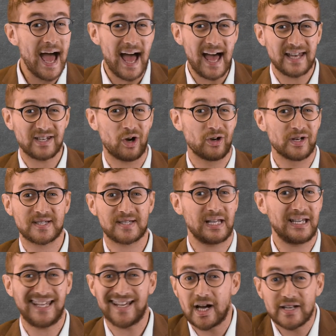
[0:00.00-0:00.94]
and
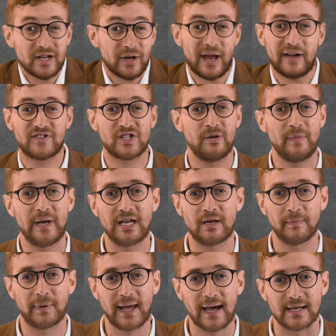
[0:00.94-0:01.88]
honestly, I don't have too many
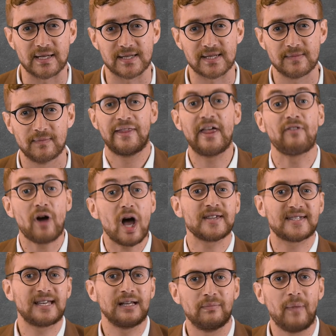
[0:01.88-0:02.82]
complaints. There are
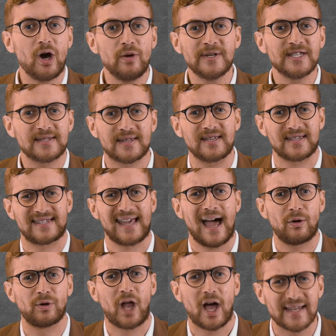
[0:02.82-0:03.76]
still moments that
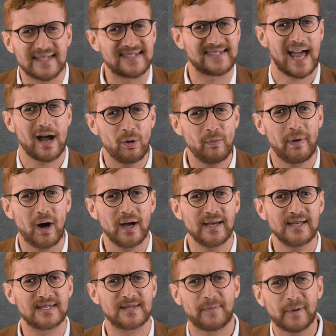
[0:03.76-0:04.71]
sound like sound
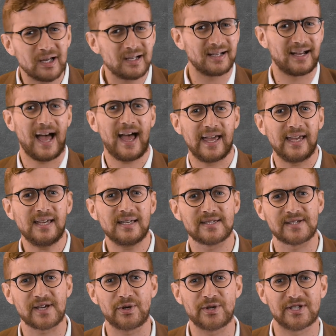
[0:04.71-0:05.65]
bites, but hey,
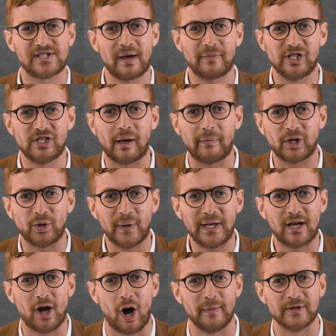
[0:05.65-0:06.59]
so does
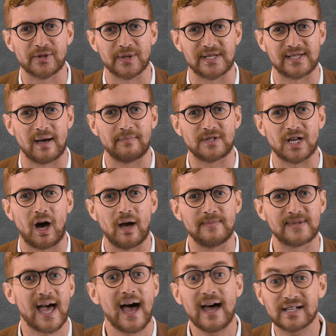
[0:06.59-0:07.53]
WWE commentary
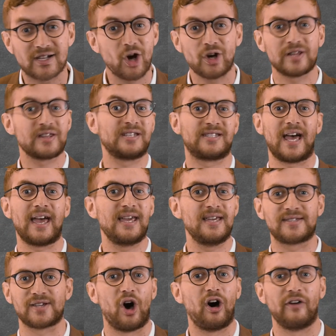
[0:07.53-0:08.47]
sometimes, and gone are the
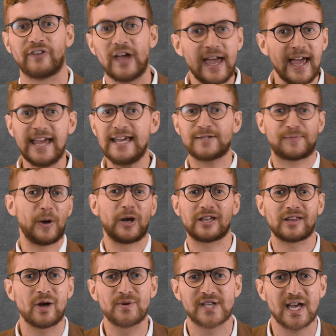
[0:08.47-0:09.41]
days of he's
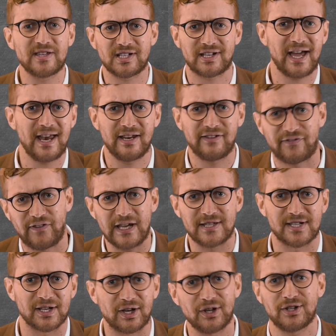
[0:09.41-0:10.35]
putting those educated
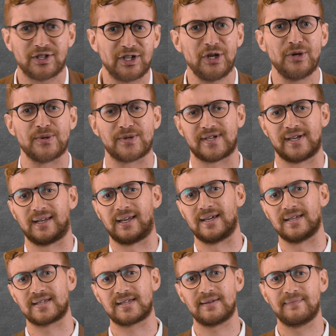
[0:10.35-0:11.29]
feet to good use, at
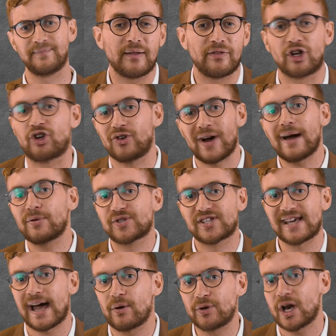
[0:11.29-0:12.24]
least. The crowds
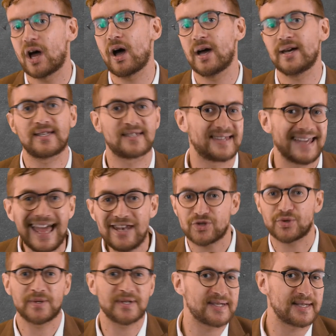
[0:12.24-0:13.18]
sound nice, the
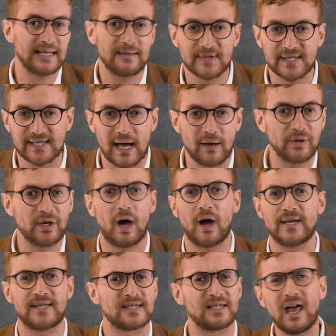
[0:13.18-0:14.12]
entrance themes sound
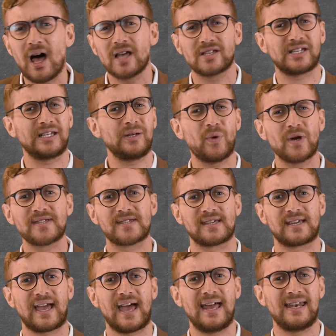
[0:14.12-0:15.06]
nice, largely, once
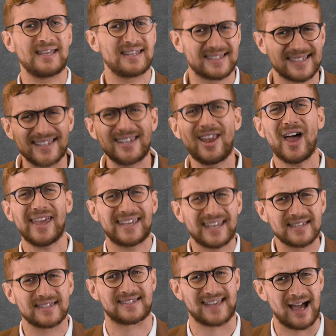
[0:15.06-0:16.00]
again, it's like
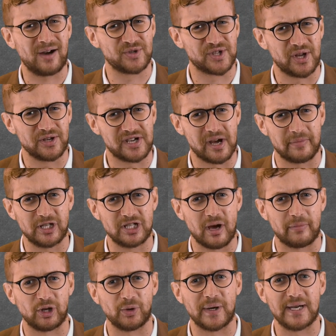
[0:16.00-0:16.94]
it sounds on
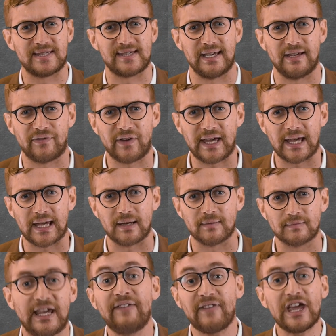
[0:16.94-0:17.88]
WWE TV.
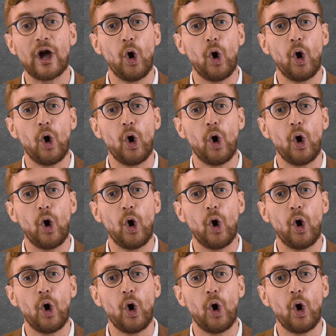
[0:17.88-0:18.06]
Giving